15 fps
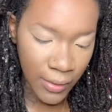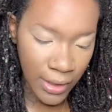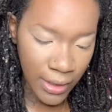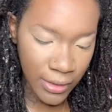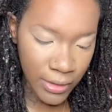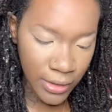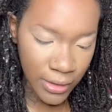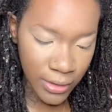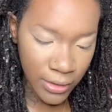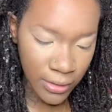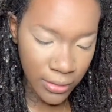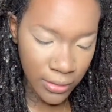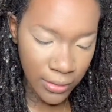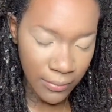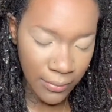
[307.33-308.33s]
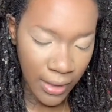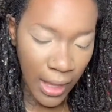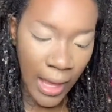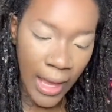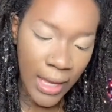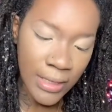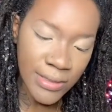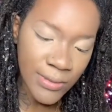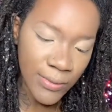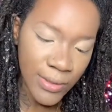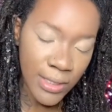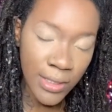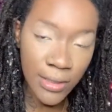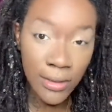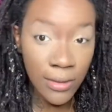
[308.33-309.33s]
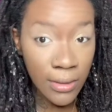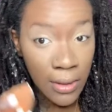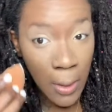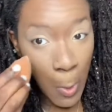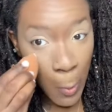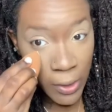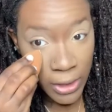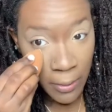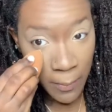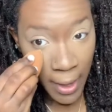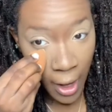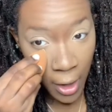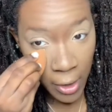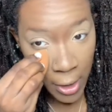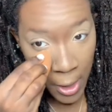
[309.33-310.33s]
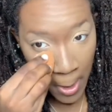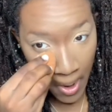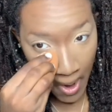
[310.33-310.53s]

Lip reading: under my eyes with it with the powder.